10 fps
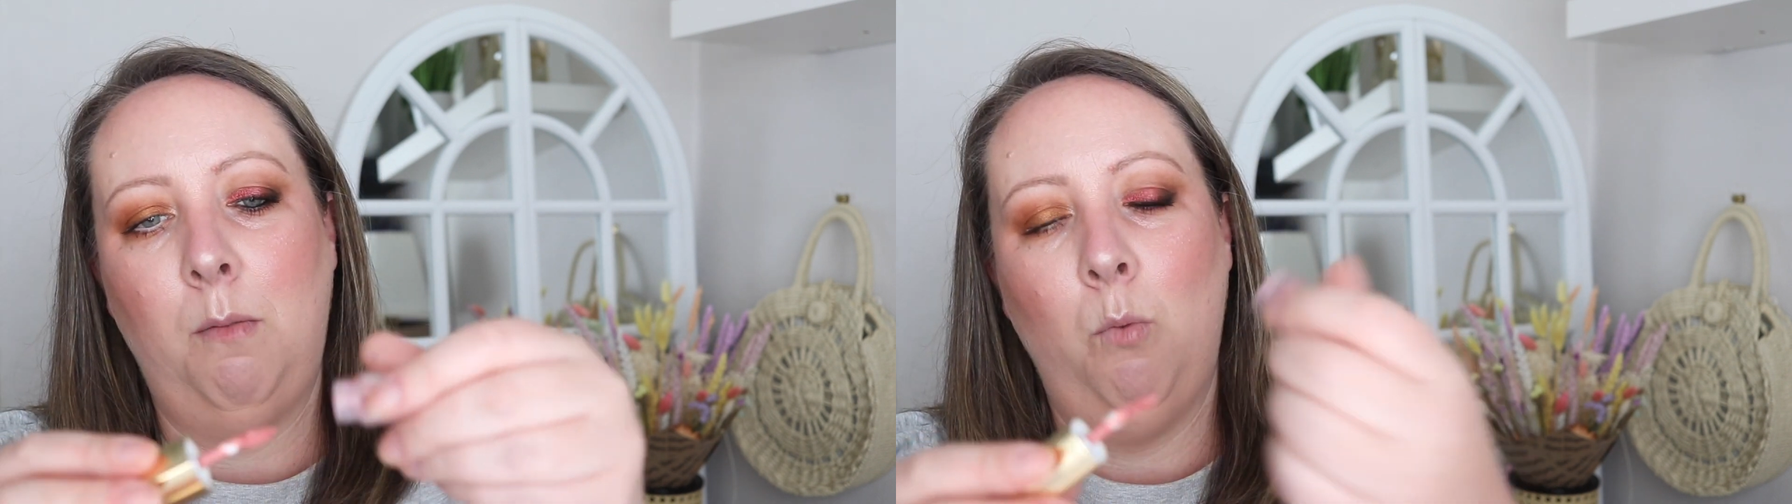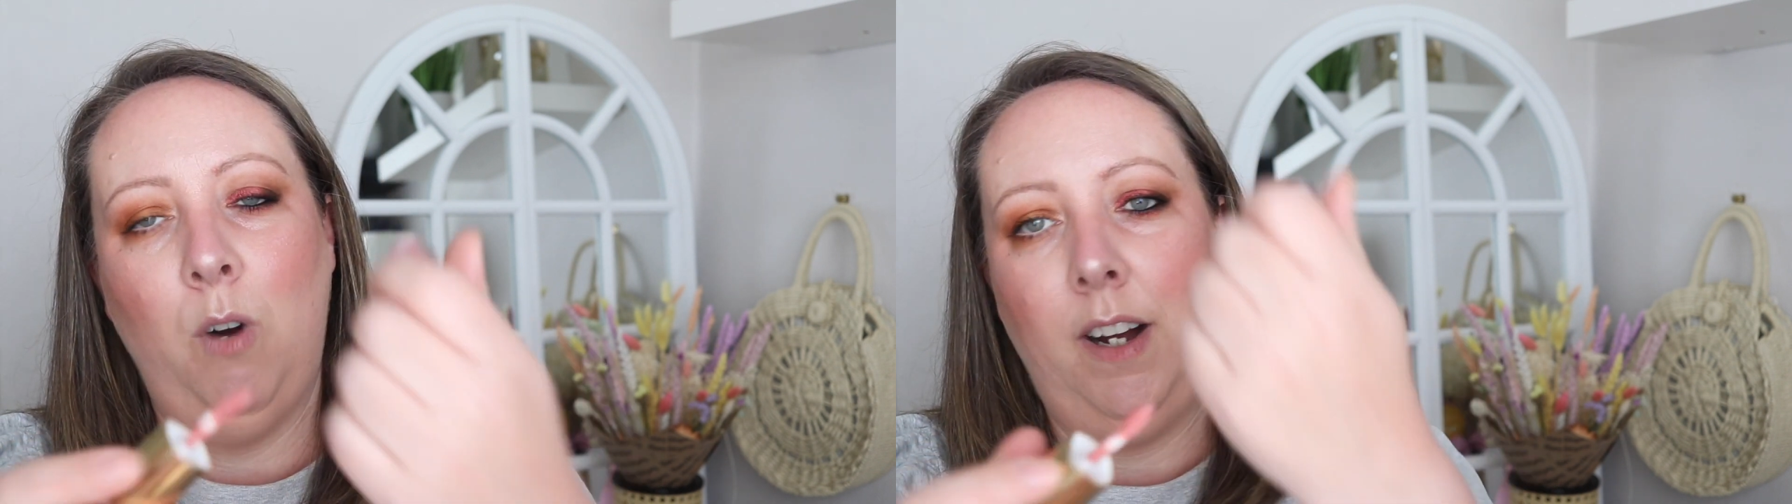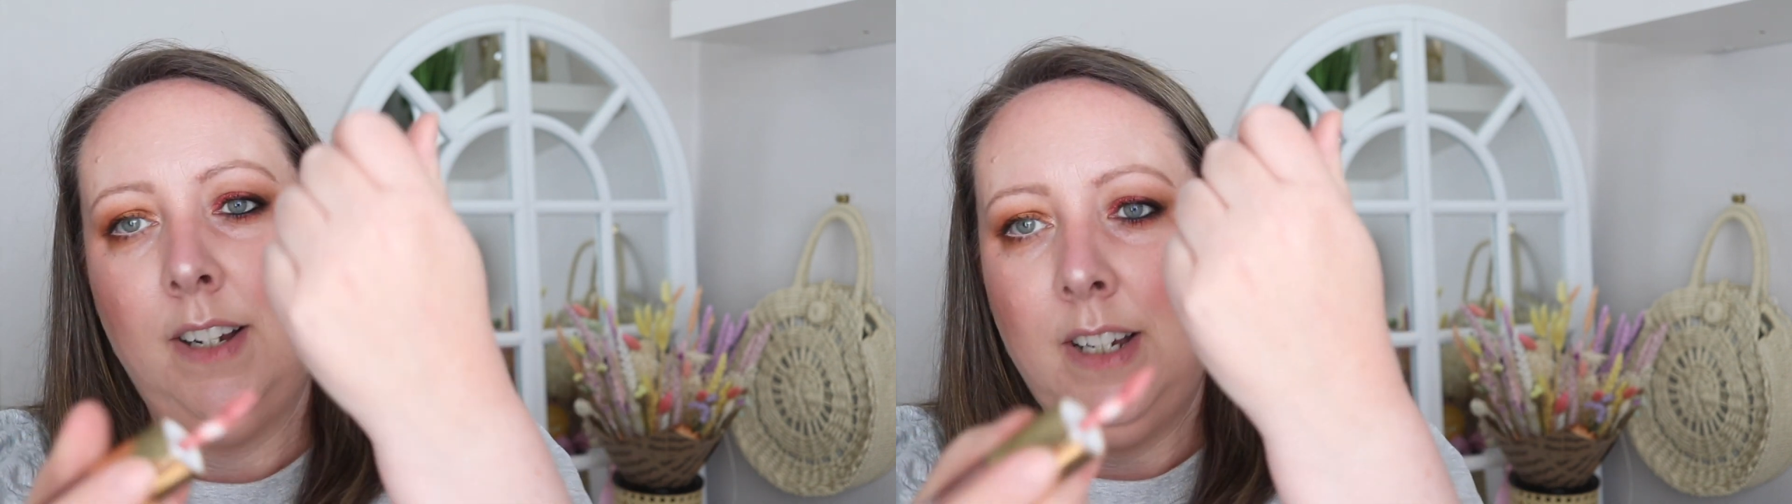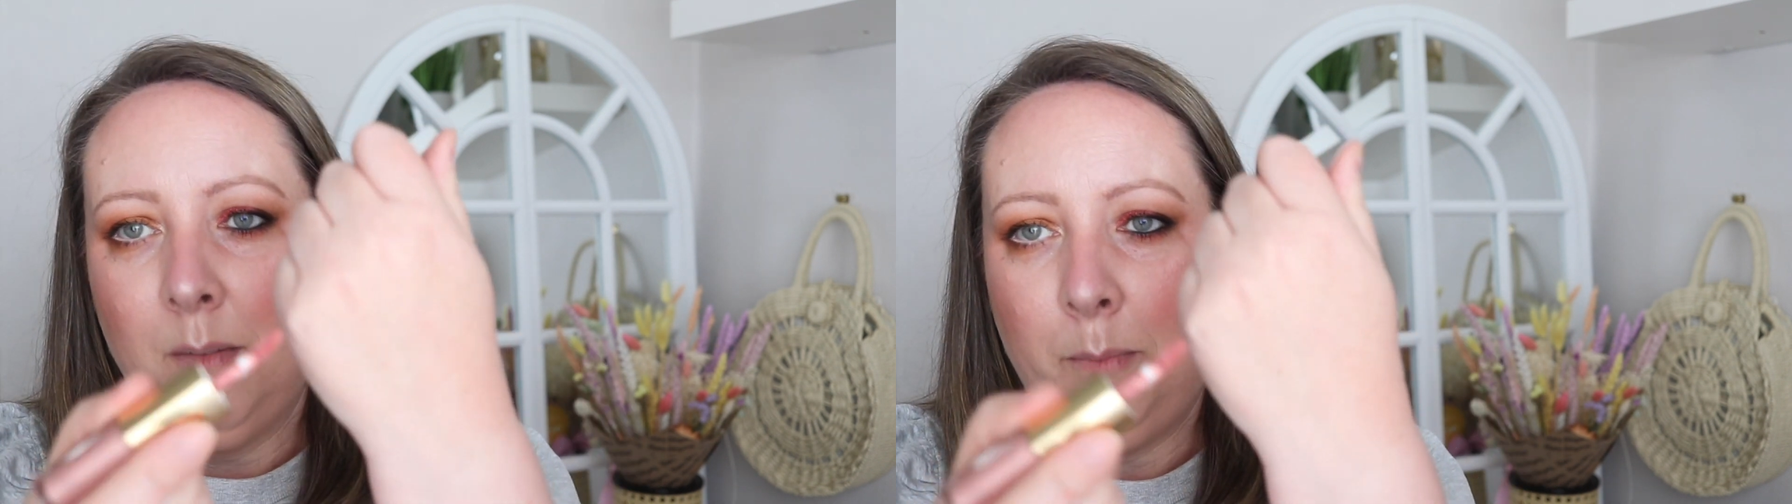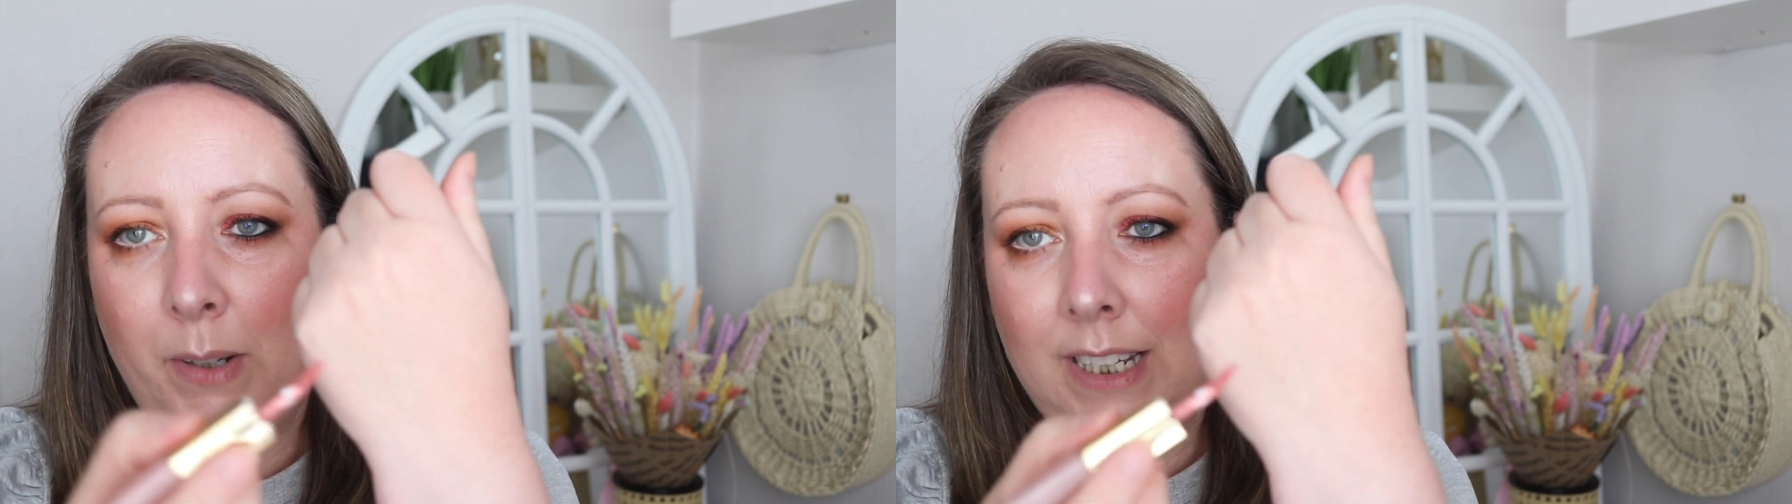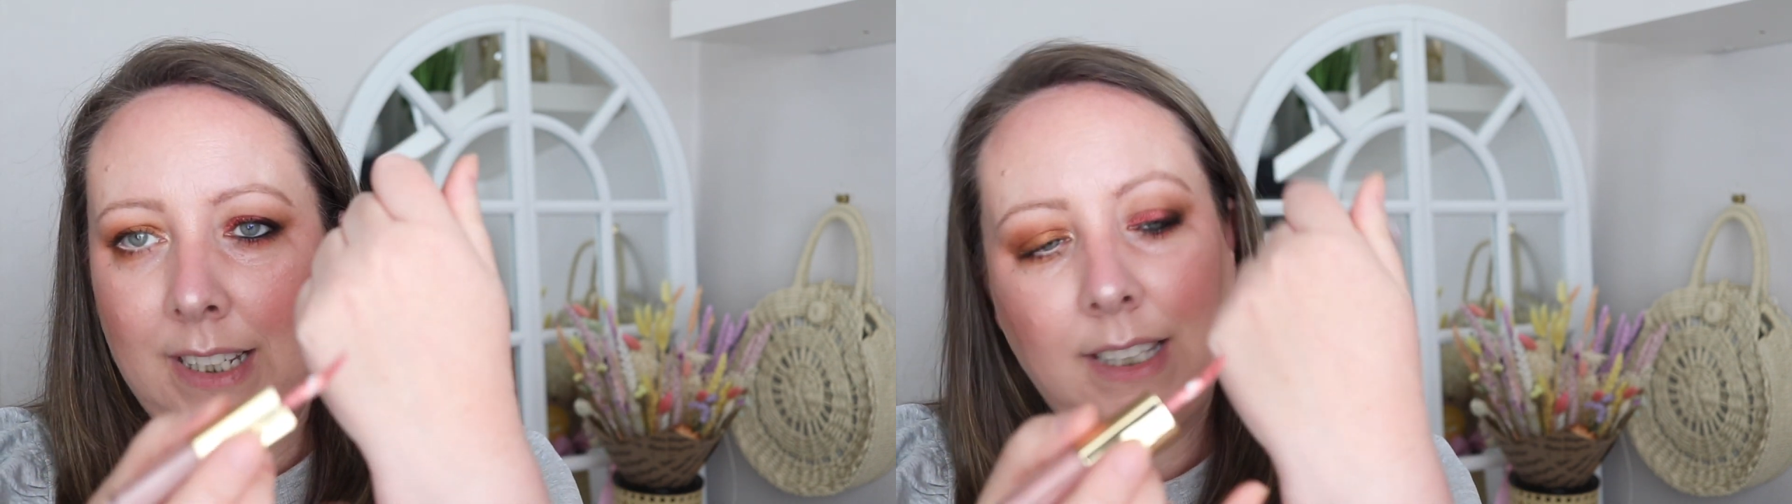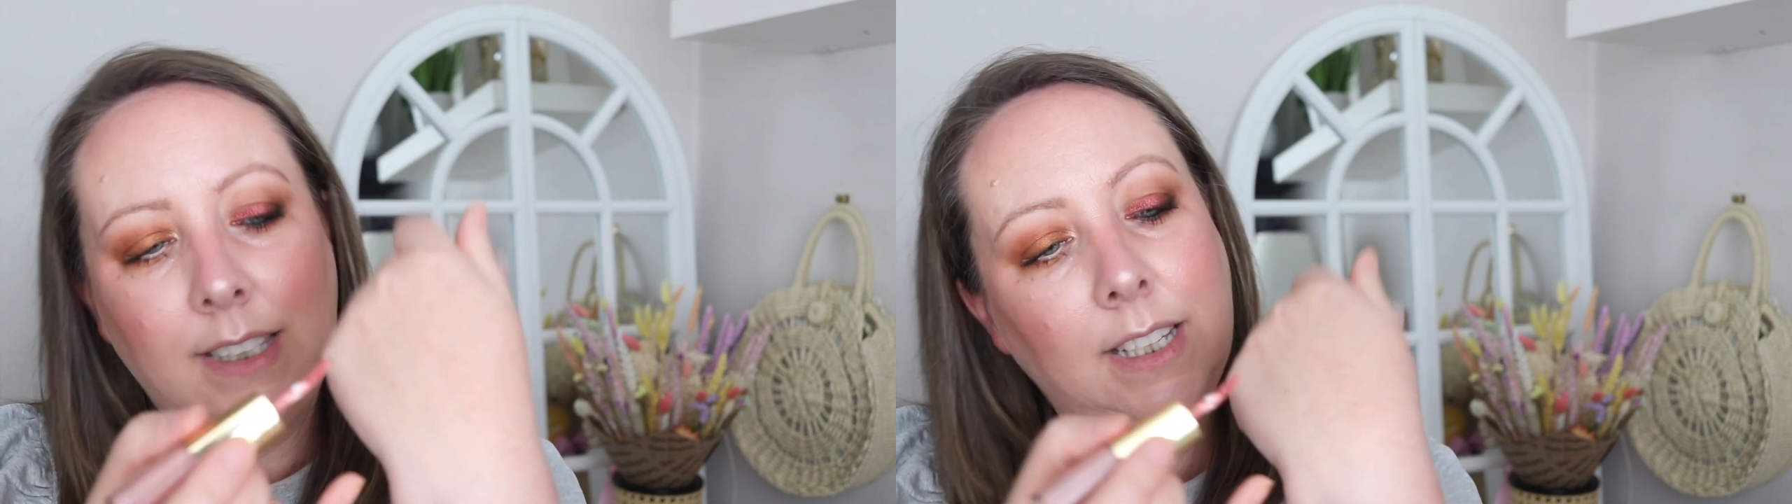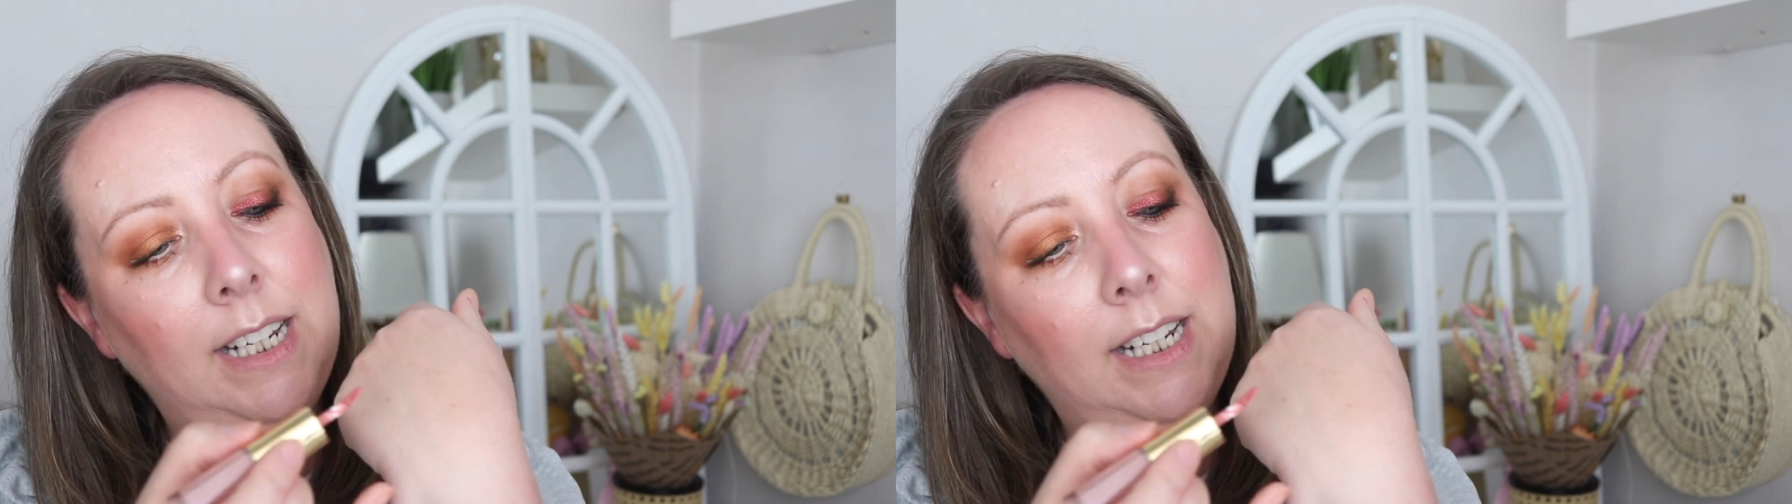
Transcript: moi. But this is the